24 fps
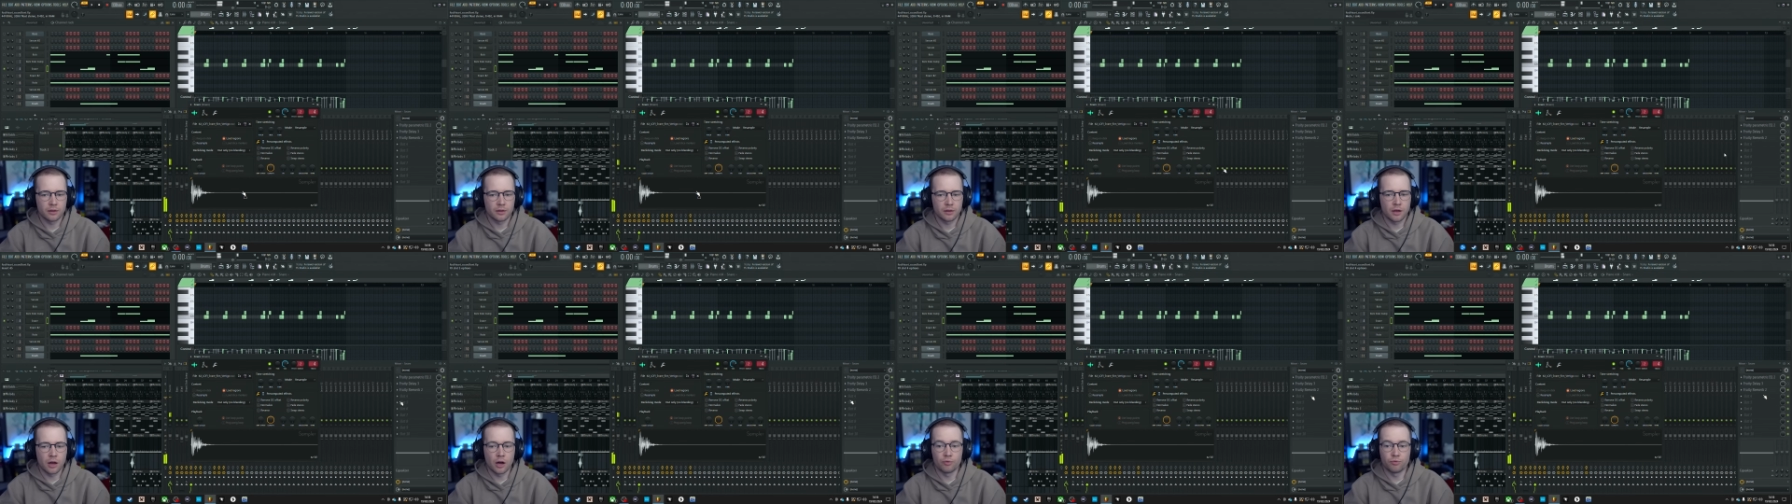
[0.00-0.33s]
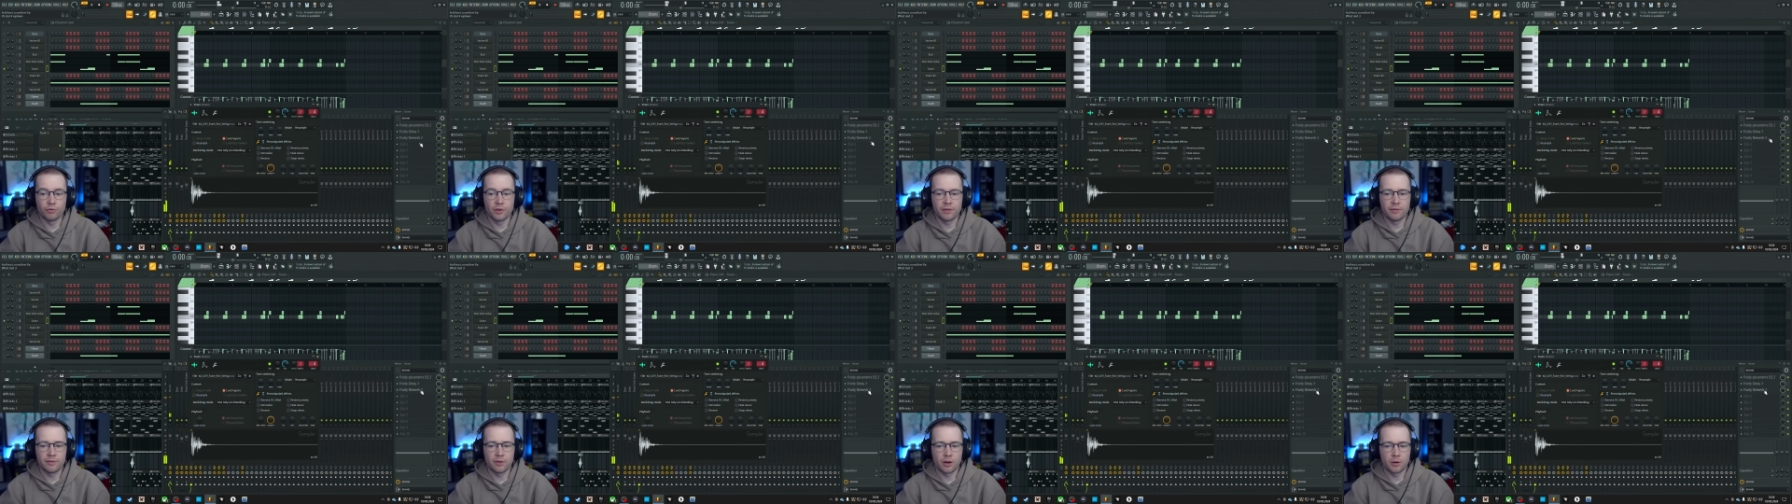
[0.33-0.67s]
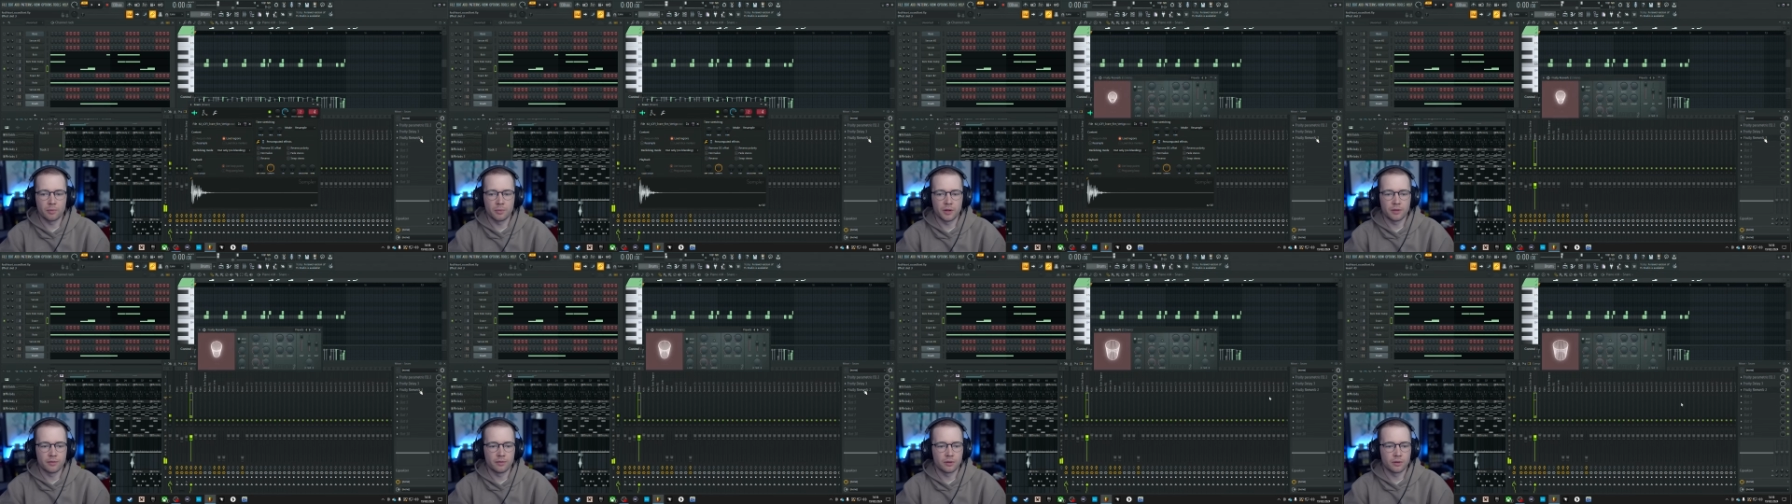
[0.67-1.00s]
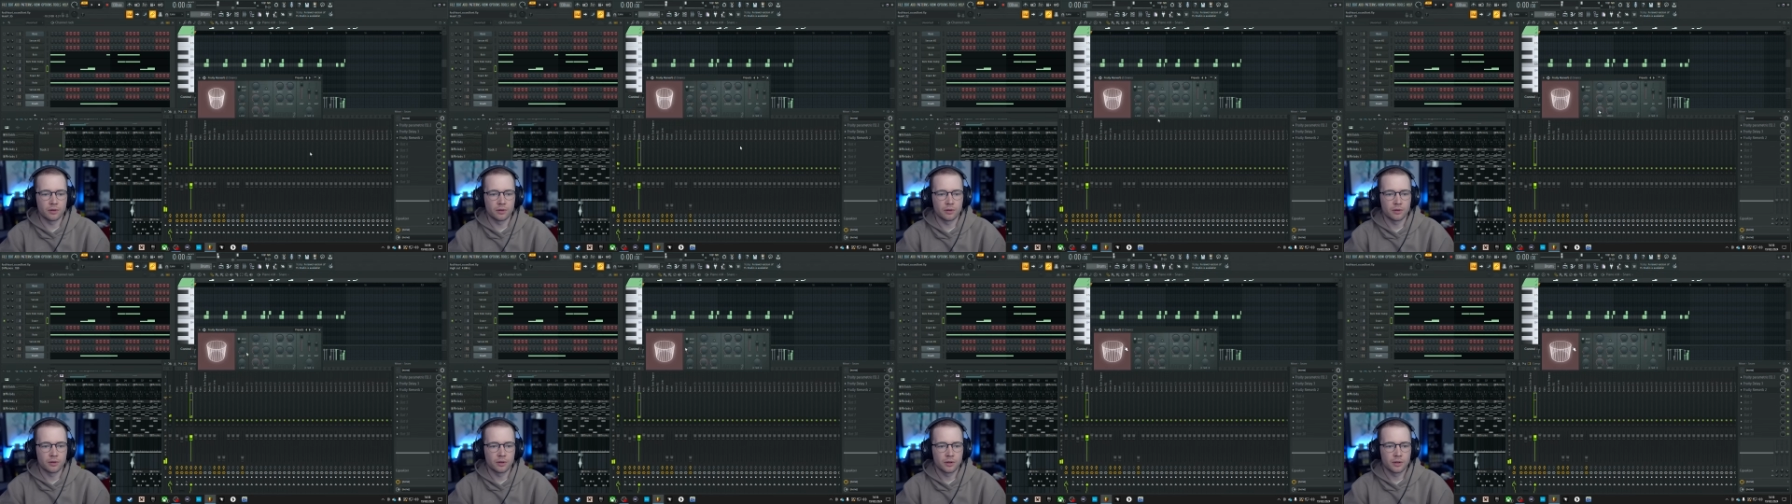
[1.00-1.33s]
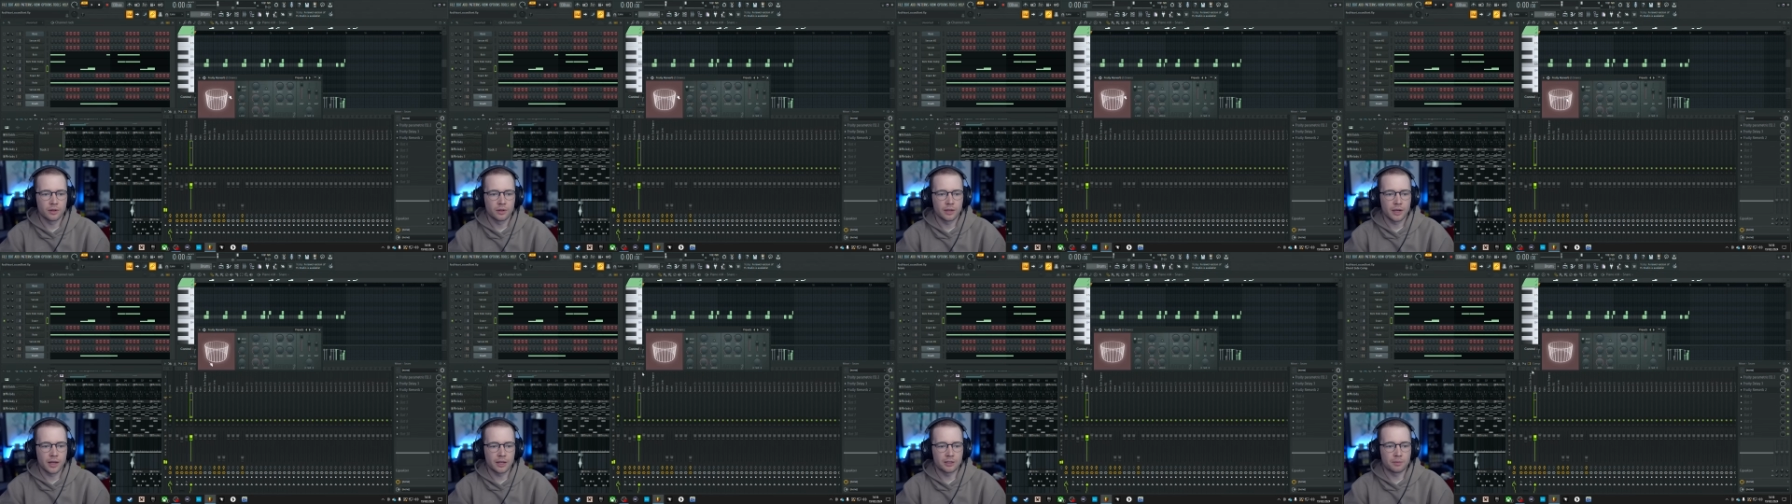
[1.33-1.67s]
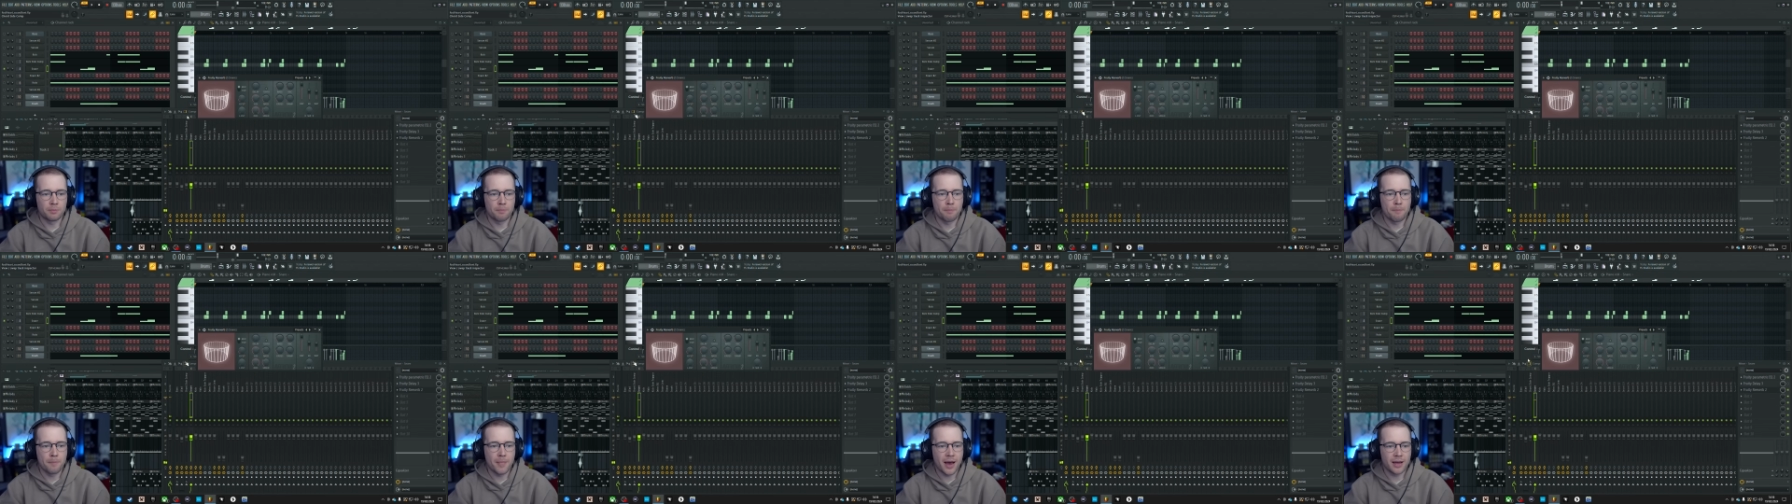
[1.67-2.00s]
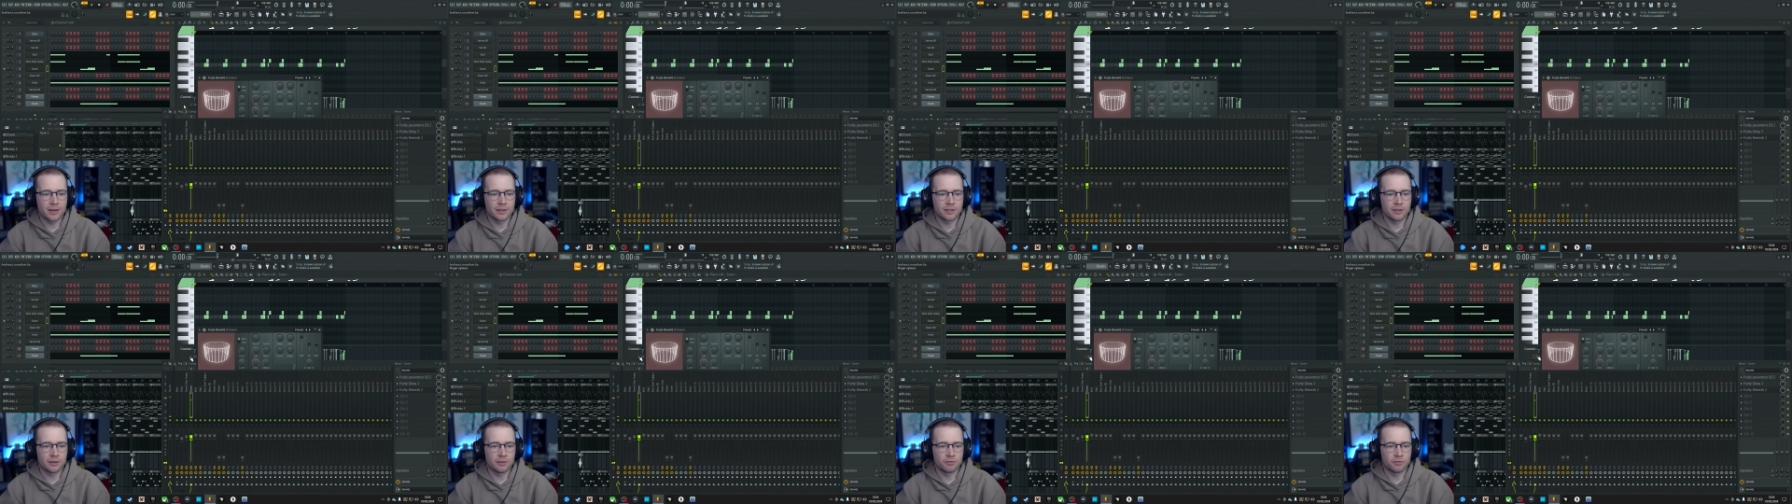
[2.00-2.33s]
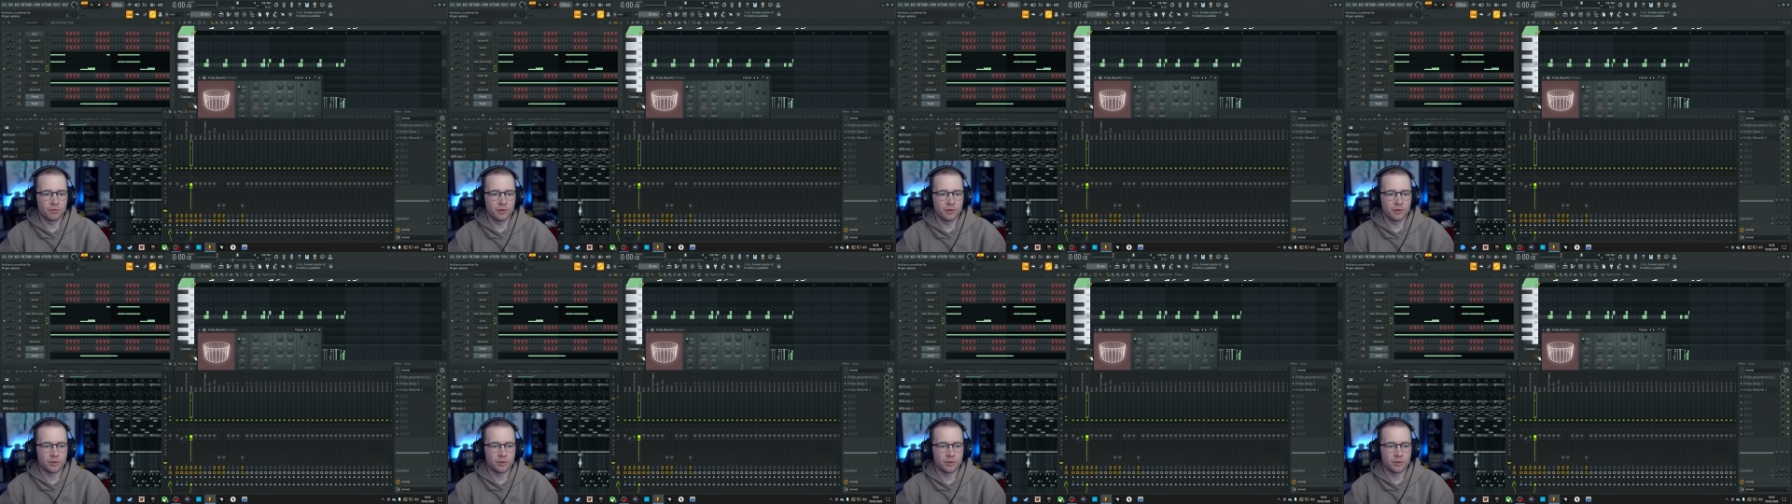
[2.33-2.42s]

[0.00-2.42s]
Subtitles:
A reverb even. It's massive